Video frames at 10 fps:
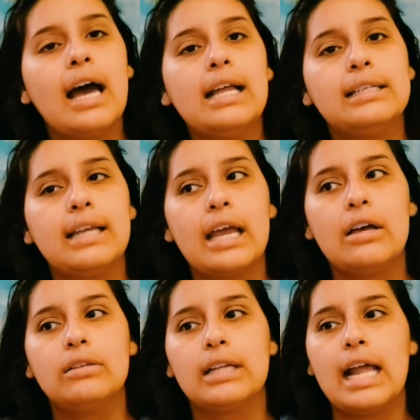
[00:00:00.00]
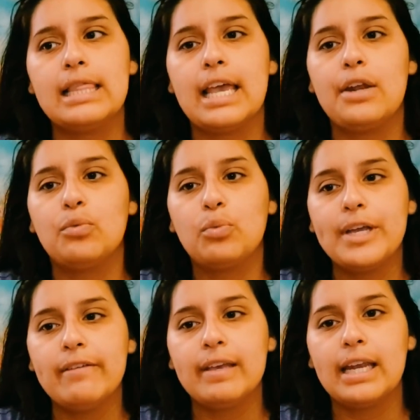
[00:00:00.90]
cut tails and then
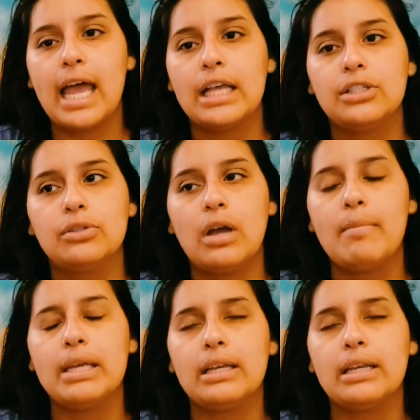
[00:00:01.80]
weave in as you,